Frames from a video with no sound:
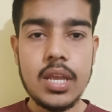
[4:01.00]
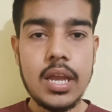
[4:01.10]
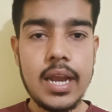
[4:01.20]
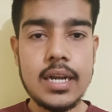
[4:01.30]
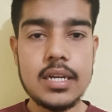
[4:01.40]

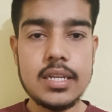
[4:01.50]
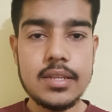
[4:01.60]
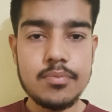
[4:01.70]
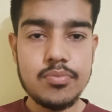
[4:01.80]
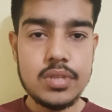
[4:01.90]
And
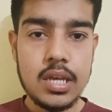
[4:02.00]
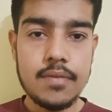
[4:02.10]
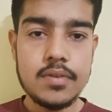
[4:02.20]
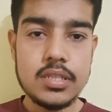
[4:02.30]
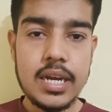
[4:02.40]

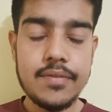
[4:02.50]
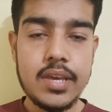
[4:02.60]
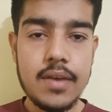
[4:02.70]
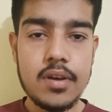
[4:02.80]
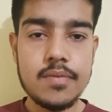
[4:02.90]
after that, we
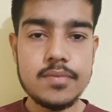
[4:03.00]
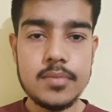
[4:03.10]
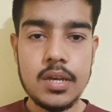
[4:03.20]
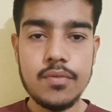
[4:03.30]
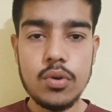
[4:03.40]
have our
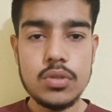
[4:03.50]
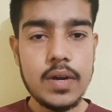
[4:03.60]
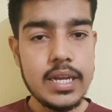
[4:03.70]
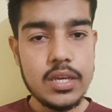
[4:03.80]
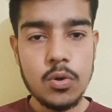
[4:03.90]
fourth
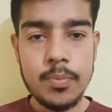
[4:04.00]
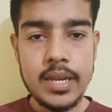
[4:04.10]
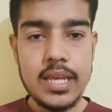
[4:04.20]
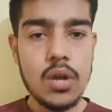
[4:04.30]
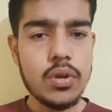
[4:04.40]
word,
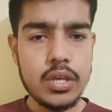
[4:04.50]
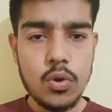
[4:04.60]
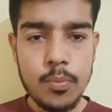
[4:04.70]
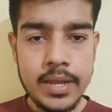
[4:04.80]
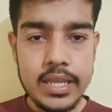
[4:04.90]
egomania or
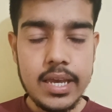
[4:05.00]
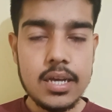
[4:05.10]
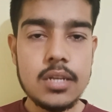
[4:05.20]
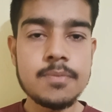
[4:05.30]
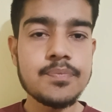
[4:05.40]

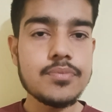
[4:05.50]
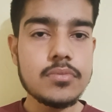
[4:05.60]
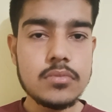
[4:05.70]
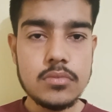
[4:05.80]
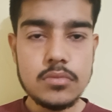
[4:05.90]
egomaniacal.
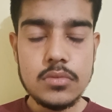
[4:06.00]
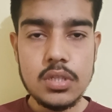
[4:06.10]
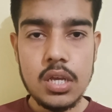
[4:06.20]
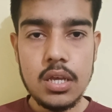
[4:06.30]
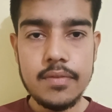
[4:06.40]

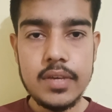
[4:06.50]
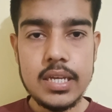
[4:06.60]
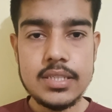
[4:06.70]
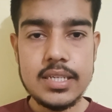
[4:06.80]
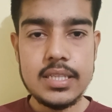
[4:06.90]
We
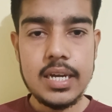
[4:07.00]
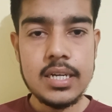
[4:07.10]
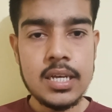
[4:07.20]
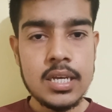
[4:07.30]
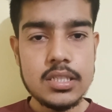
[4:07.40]
can say that
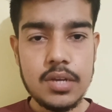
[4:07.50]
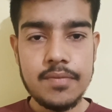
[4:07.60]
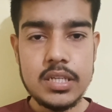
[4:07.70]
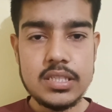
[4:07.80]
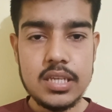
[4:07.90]

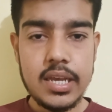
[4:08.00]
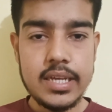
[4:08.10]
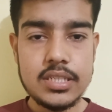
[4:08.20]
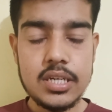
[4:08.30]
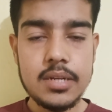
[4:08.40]
someone is
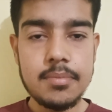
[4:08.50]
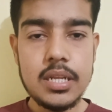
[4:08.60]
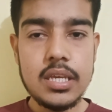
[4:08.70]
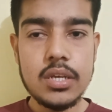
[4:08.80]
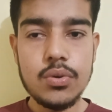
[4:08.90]
extremely
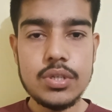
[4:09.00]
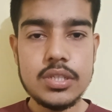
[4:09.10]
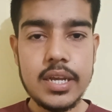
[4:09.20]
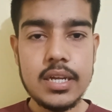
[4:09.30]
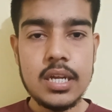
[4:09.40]

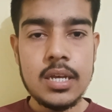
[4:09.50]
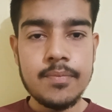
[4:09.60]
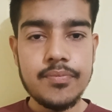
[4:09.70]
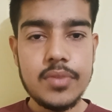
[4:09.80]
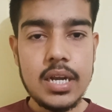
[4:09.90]
egoistic,
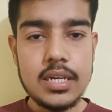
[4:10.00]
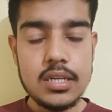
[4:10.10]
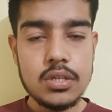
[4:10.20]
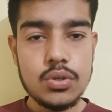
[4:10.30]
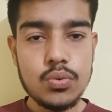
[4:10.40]

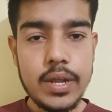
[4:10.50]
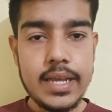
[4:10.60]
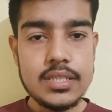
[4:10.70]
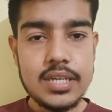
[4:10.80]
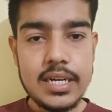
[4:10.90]
that to an
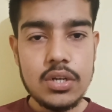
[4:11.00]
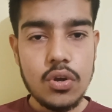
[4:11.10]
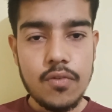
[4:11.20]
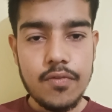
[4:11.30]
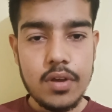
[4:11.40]
extent
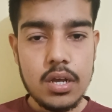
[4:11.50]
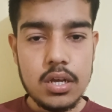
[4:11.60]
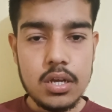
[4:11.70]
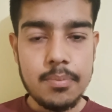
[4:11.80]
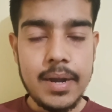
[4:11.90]
of
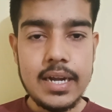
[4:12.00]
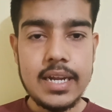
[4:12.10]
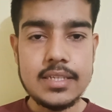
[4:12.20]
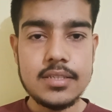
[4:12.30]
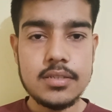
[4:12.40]

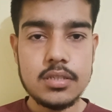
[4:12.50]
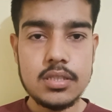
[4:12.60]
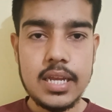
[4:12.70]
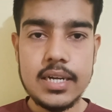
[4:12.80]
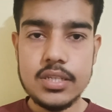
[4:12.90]
madness,
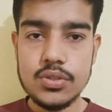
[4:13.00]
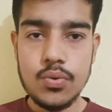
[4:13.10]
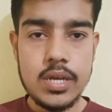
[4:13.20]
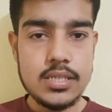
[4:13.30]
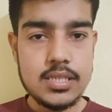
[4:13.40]
then it is
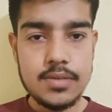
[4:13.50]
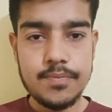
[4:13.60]
known as